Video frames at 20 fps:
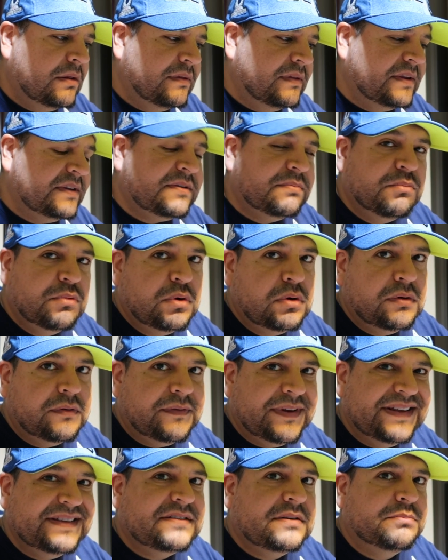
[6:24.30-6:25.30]
this
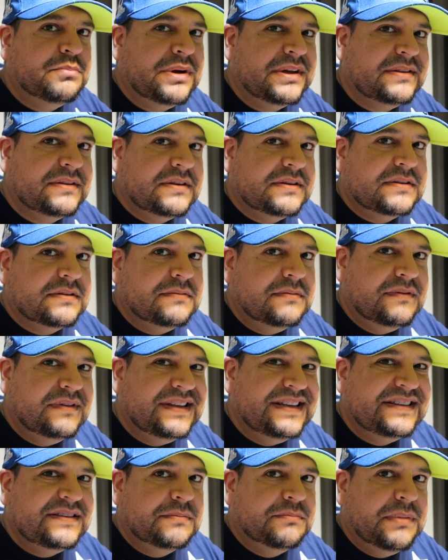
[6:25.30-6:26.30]
move needs to make
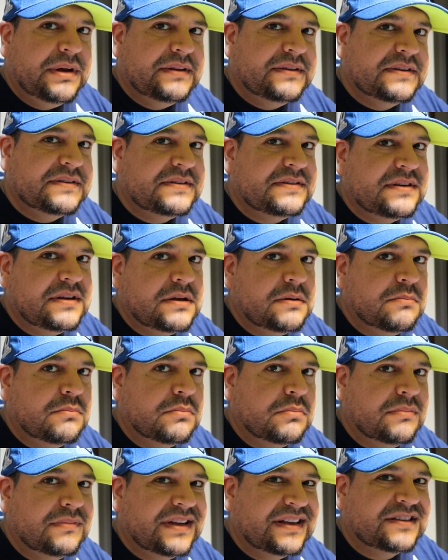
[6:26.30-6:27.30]
this
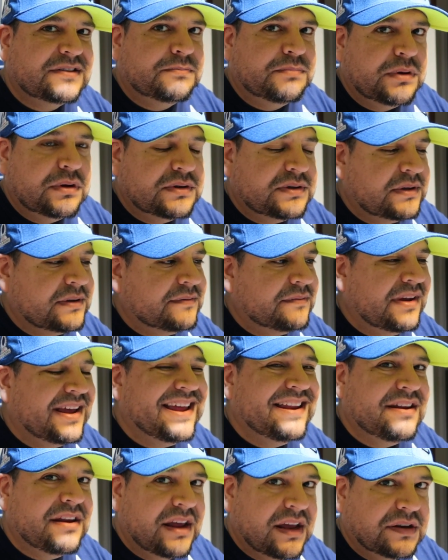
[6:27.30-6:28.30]
team explosive
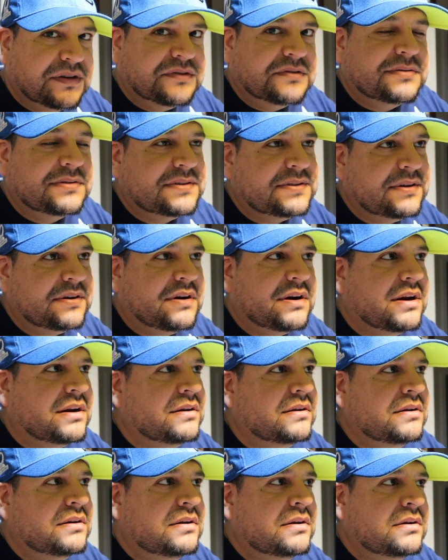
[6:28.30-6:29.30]
and dangerous. All
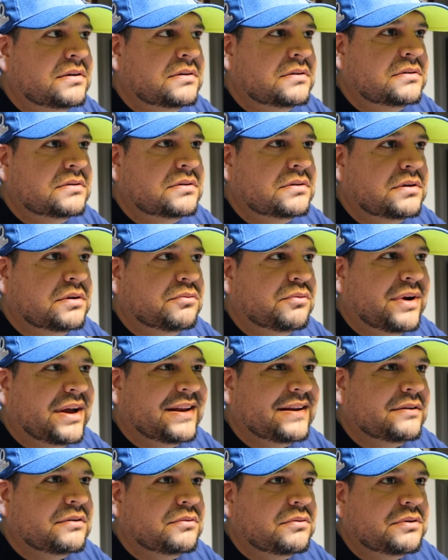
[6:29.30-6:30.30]
right,
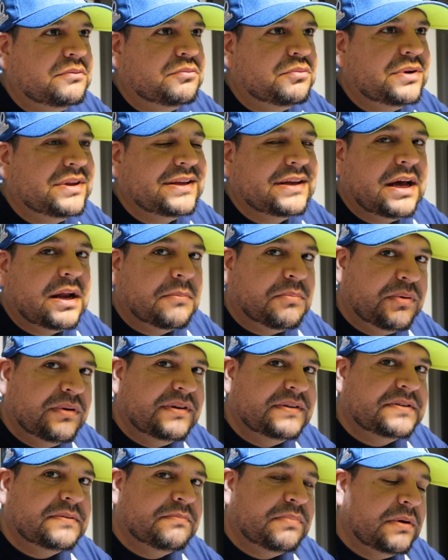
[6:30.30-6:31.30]
you really got to
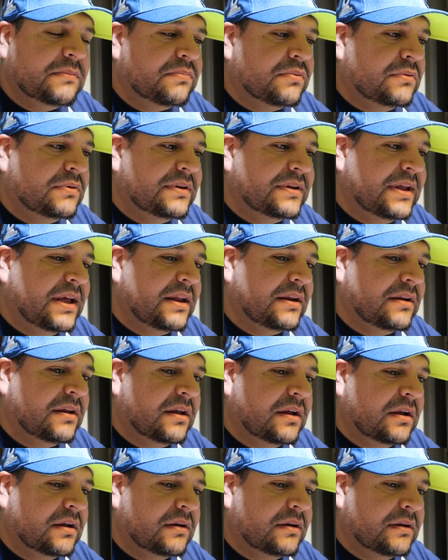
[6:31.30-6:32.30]
put it to people
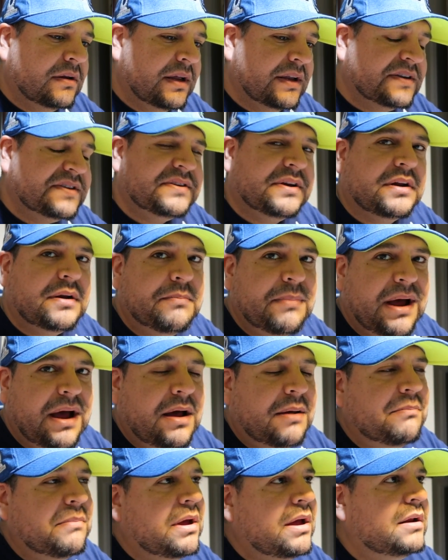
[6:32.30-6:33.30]
and shut them
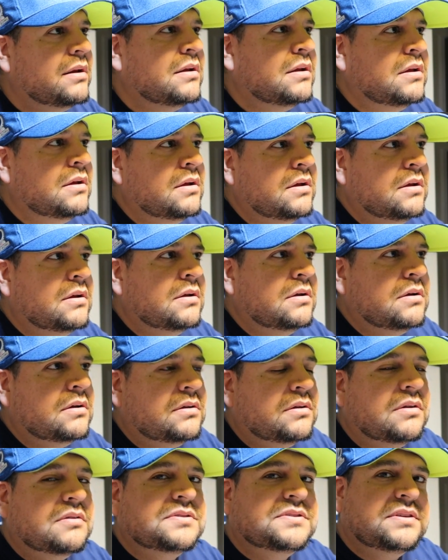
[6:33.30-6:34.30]
out, man.
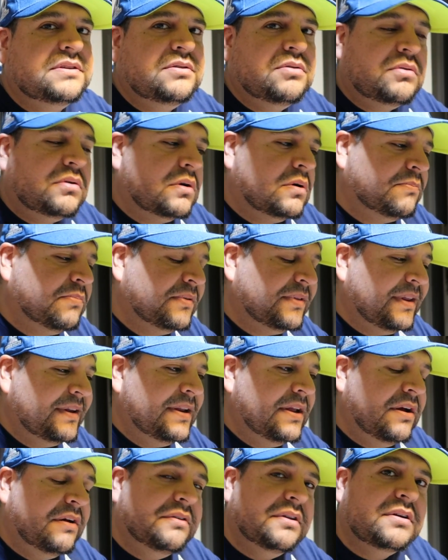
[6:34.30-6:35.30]
Close the door, put the
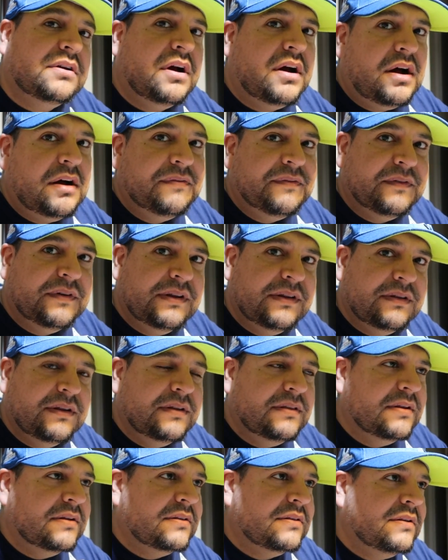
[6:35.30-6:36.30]
nail in the coffin
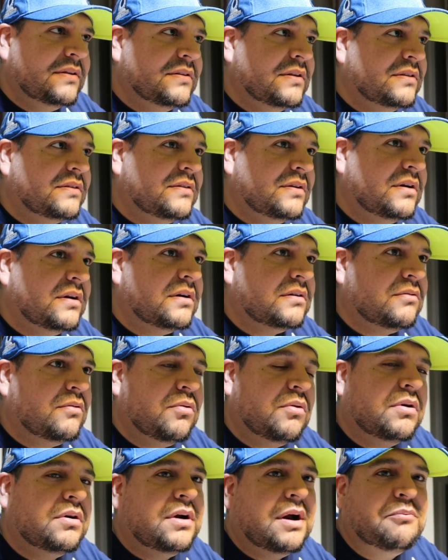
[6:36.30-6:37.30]
in the third
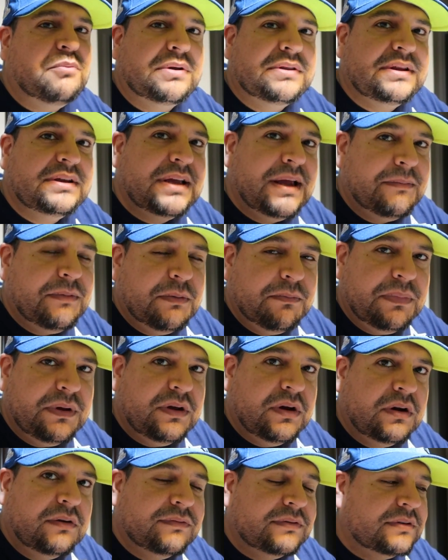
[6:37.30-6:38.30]
quarter. I want the game to
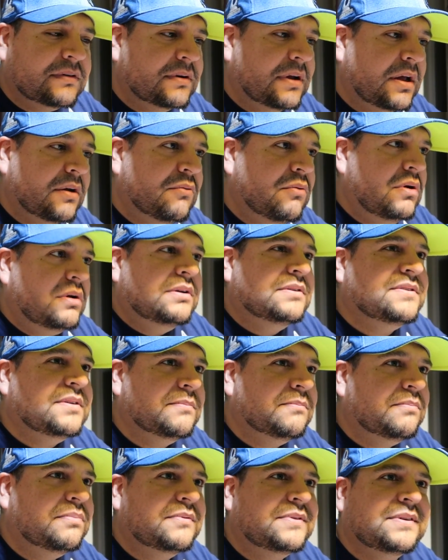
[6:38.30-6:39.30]
be over. I don't want
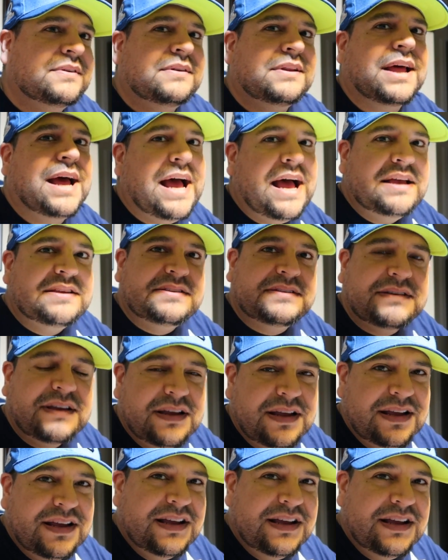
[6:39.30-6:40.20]
it to last